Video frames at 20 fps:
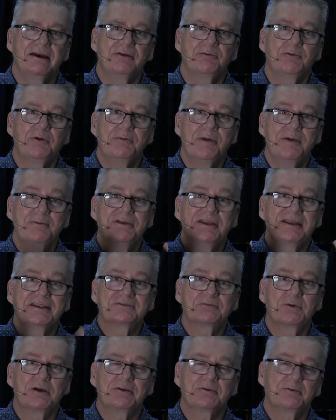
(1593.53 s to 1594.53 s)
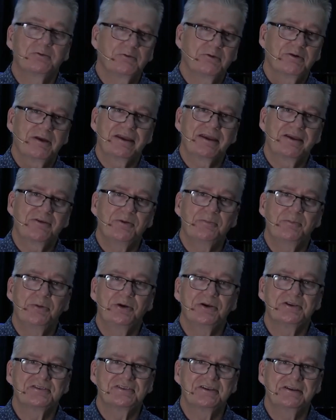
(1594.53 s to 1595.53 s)
remember, next week, we're here in
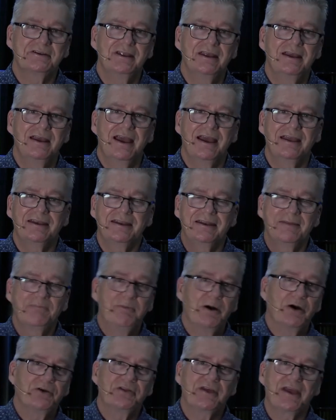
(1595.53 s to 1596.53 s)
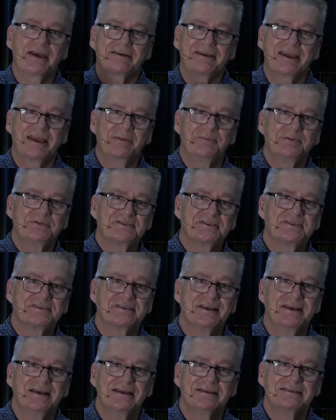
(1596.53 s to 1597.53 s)
person and at both our campuses.
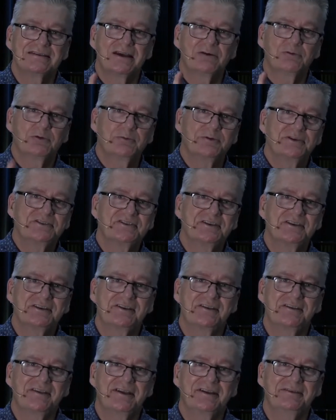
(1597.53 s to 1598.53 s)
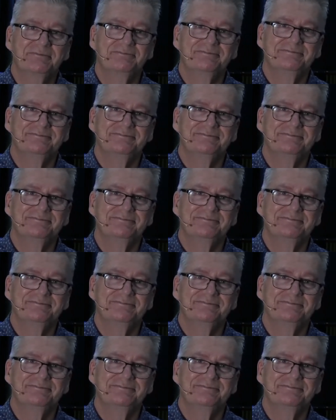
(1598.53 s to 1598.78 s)
So we'll be seeing you then.